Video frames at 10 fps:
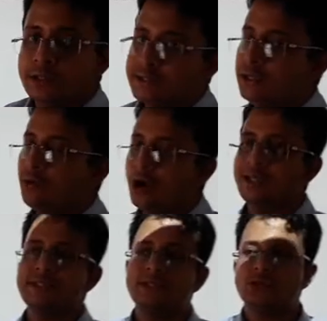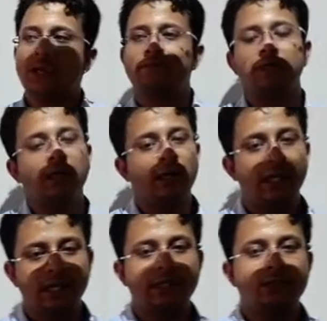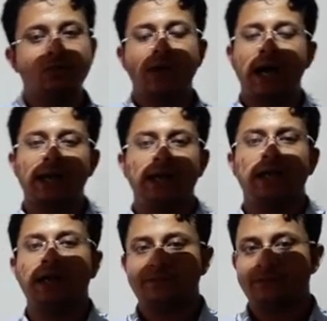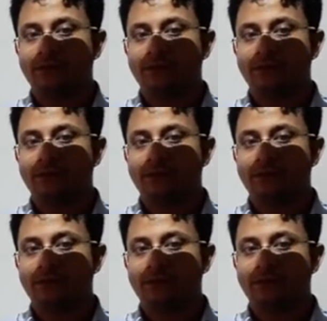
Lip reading: See, all these things we have learned. So I have